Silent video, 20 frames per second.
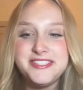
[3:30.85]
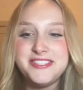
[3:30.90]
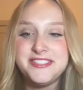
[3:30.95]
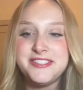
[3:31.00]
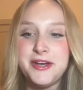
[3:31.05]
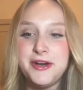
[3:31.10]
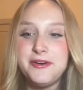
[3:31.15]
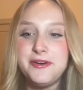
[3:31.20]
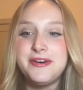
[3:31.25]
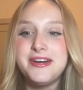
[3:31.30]

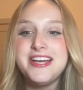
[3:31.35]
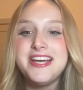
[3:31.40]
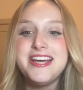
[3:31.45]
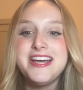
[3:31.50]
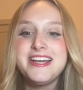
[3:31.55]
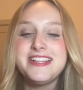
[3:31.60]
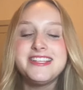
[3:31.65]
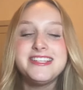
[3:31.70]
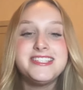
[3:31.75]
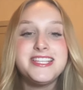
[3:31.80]
So
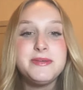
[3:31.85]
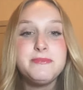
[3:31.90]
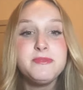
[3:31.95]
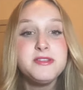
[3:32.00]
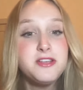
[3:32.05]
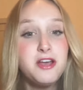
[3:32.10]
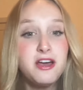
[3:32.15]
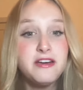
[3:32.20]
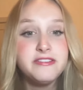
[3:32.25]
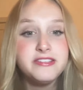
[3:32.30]
the team
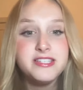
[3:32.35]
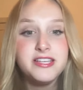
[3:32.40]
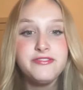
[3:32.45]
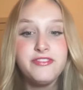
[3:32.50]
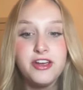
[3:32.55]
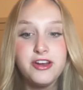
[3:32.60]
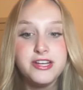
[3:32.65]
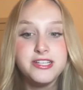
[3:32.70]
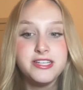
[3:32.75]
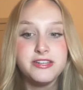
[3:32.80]
is obviously
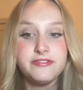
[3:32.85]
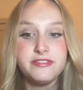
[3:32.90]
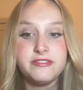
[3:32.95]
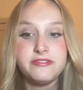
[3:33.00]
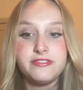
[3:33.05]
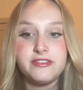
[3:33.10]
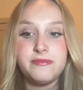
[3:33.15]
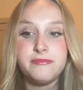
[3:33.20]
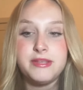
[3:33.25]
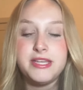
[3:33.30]
very different
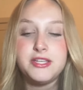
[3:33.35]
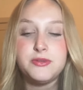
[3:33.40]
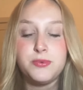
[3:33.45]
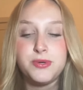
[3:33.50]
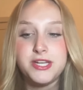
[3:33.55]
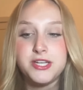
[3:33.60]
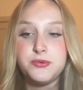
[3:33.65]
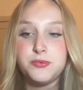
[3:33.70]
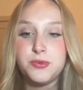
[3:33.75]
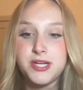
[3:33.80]
from the
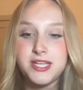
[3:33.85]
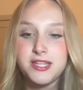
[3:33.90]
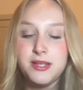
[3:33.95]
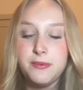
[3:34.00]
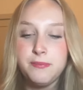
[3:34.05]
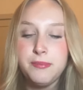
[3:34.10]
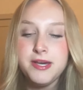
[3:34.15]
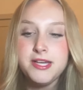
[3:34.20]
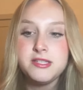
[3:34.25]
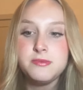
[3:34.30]
2020
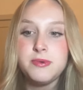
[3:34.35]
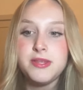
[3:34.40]
Olympics,